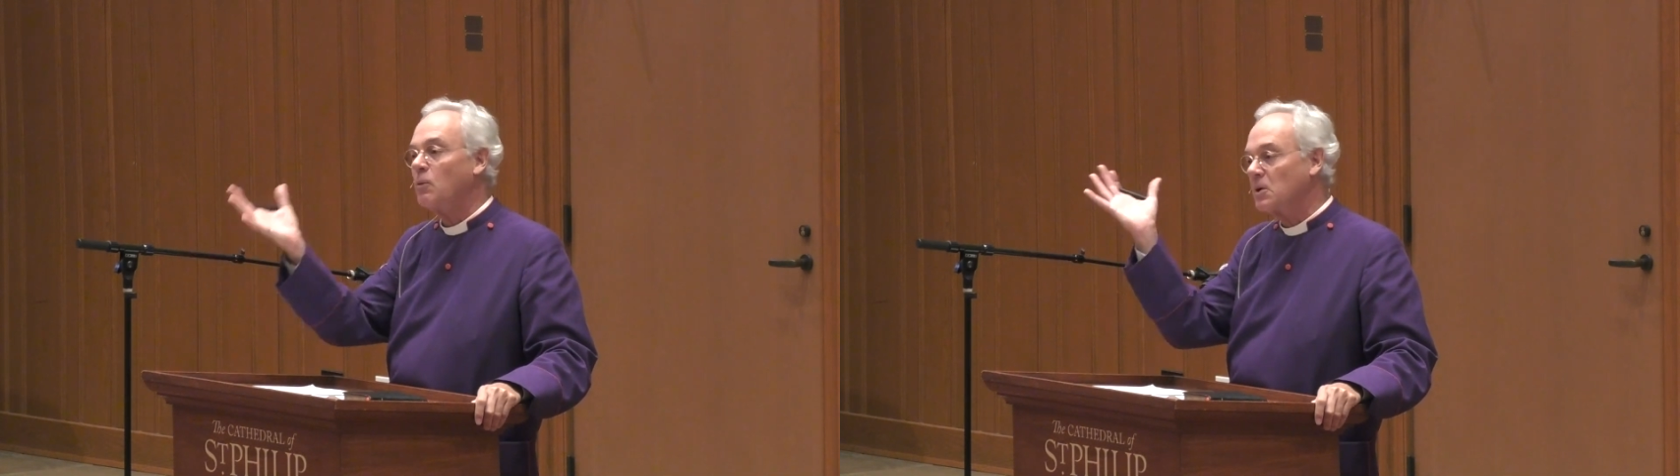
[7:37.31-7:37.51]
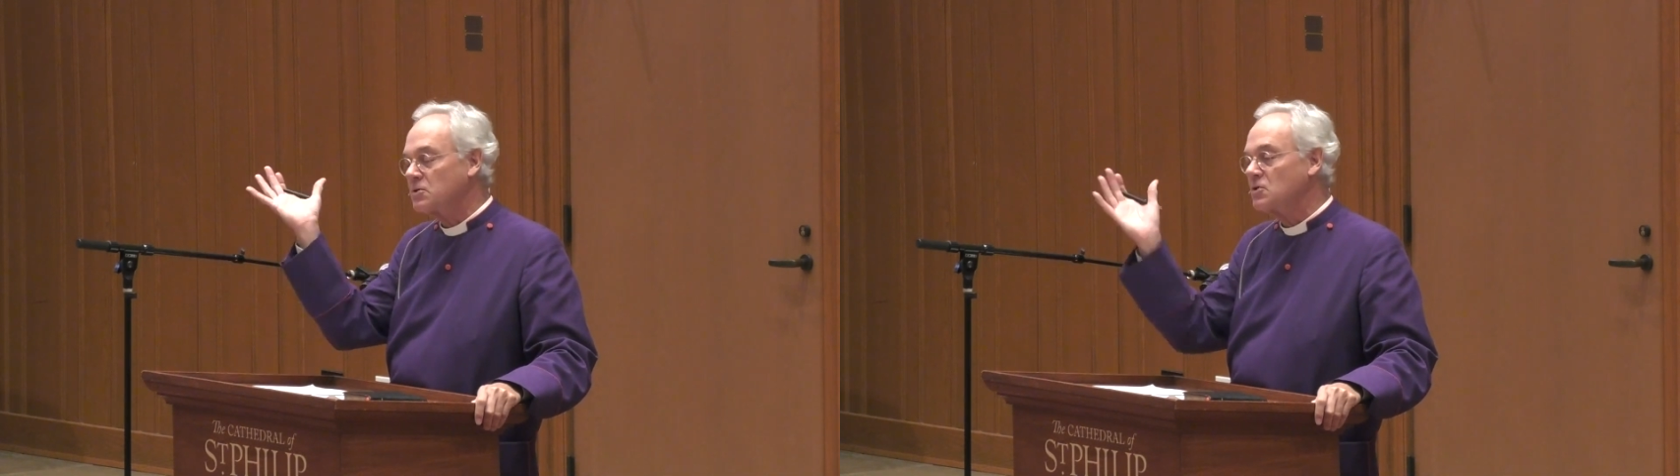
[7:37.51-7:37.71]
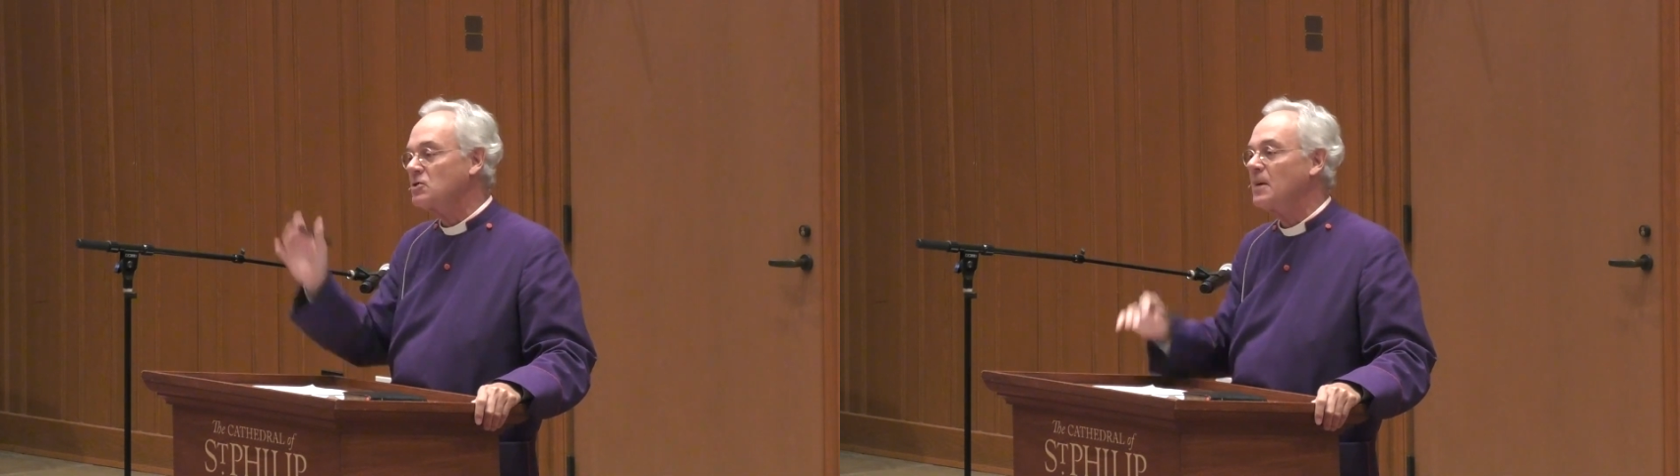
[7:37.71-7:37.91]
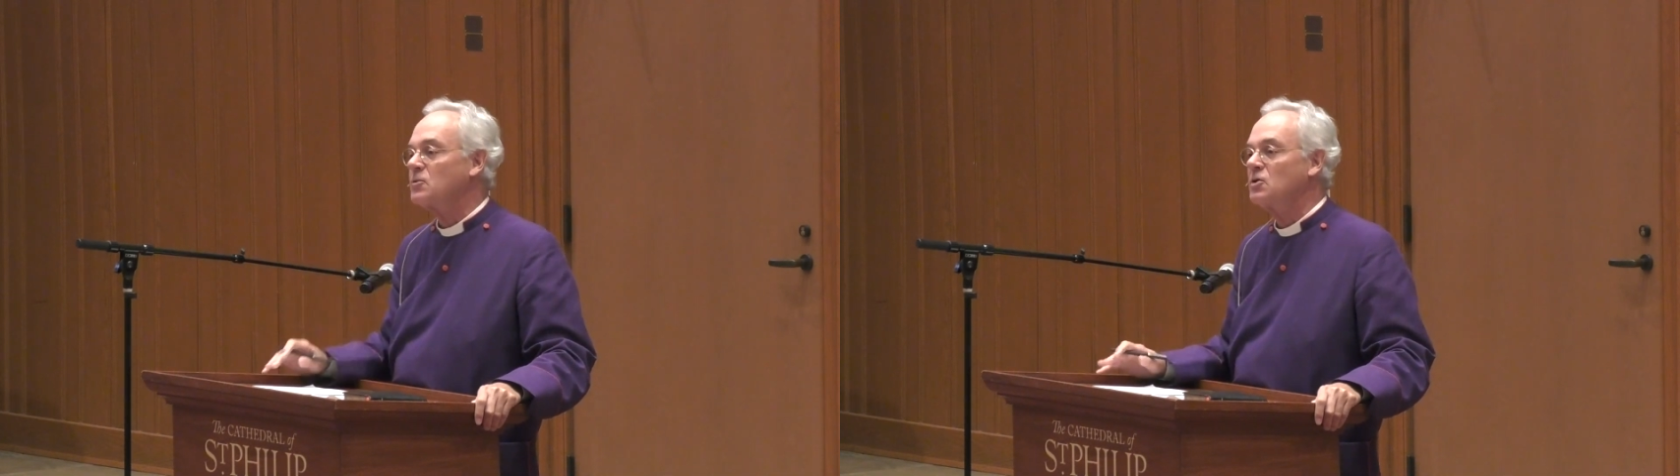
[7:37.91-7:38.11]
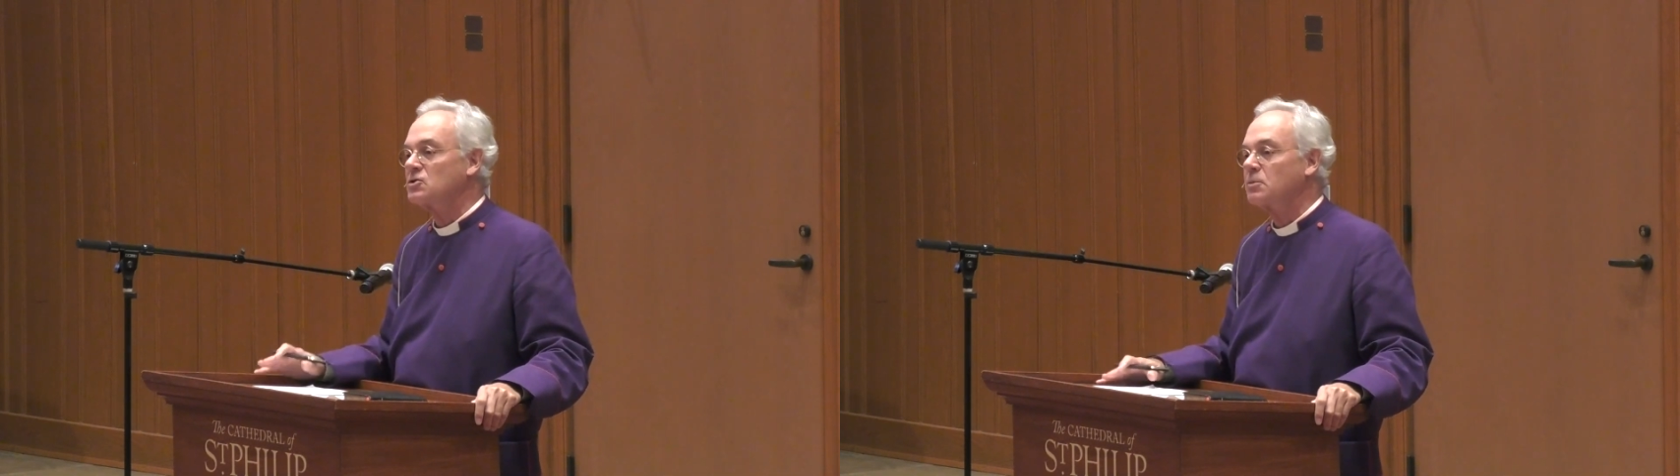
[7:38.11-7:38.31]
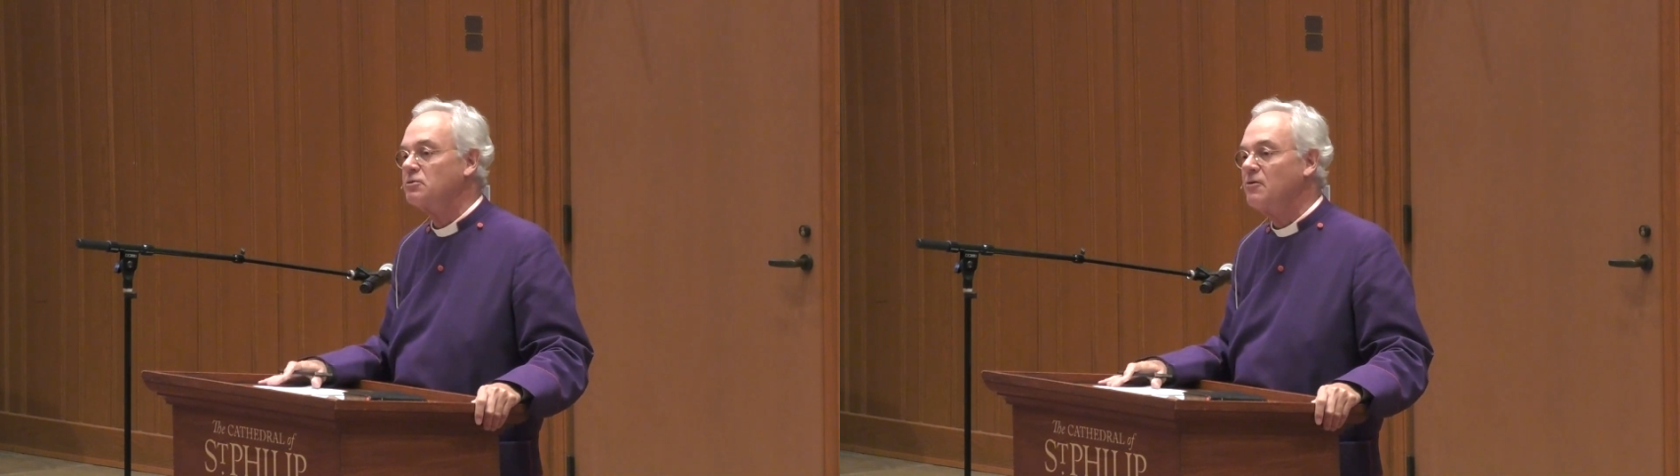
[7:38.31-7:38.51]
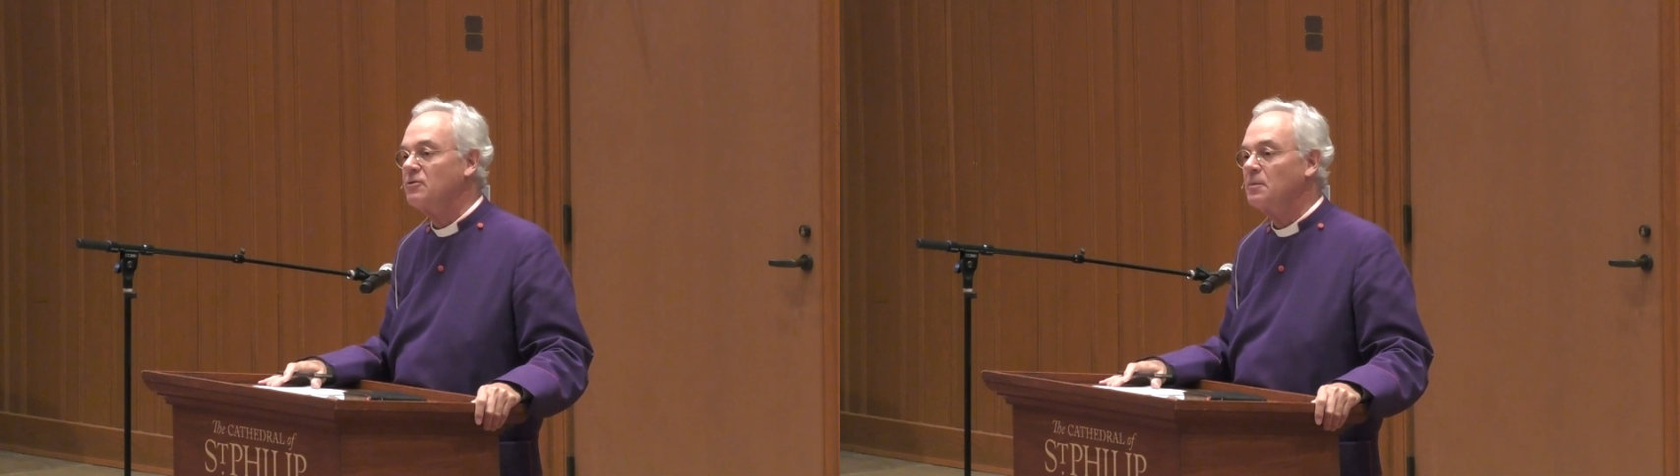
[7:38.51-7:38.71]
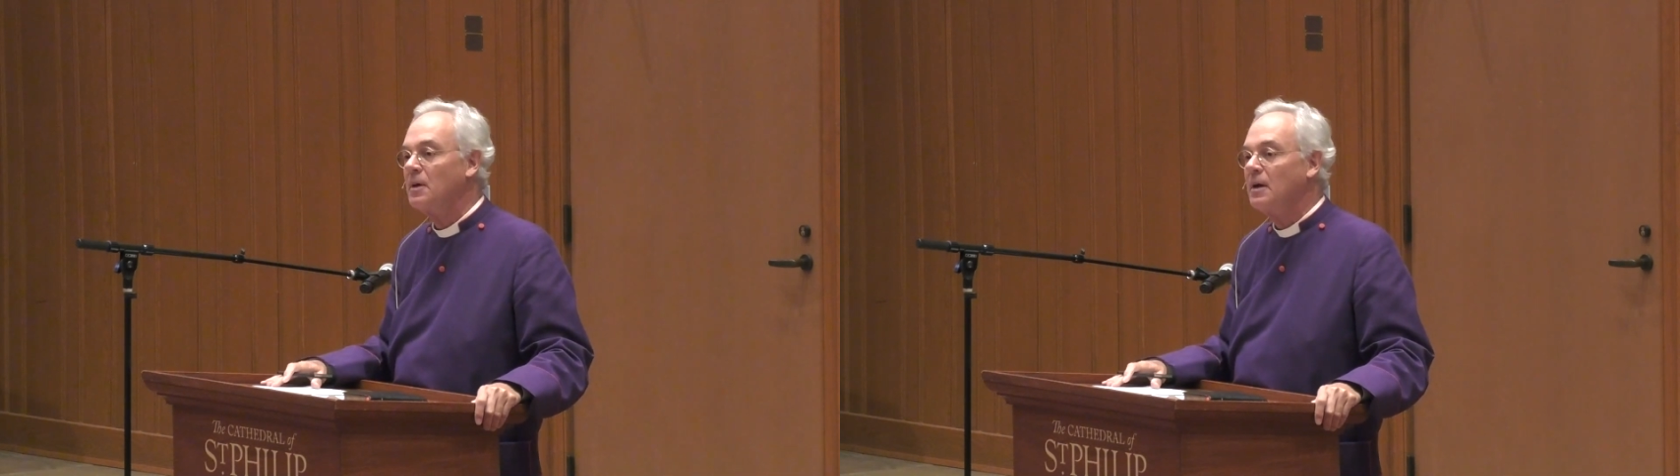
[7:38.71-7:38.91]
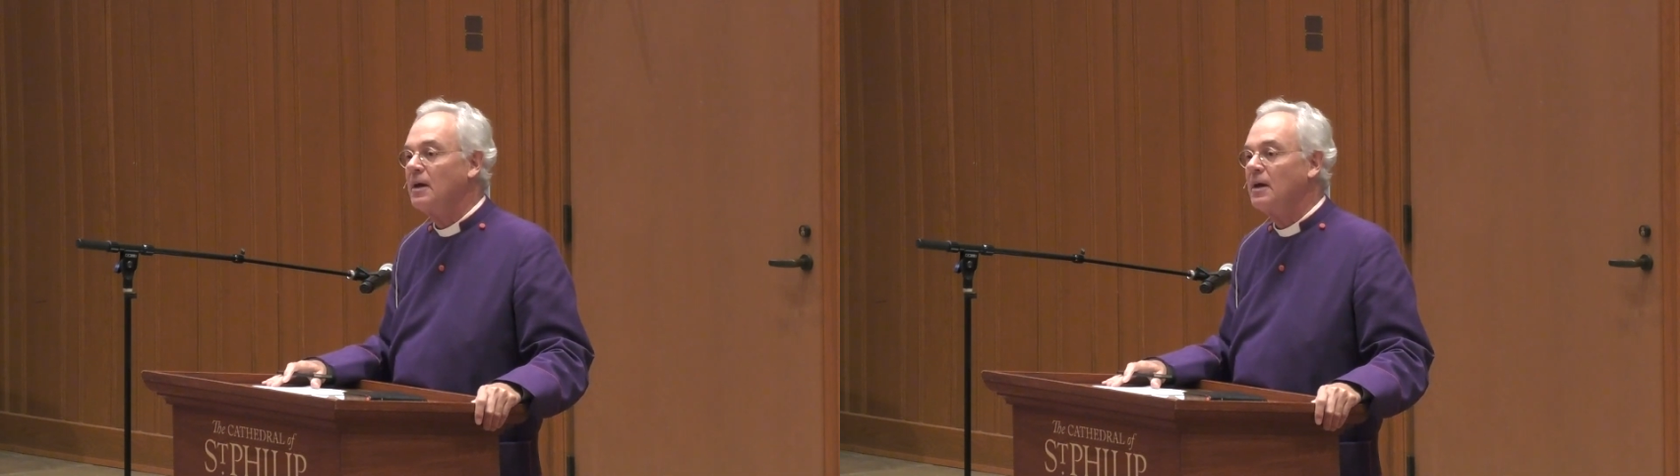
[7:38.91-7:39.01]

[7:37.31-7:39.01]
once the chapter has approved them,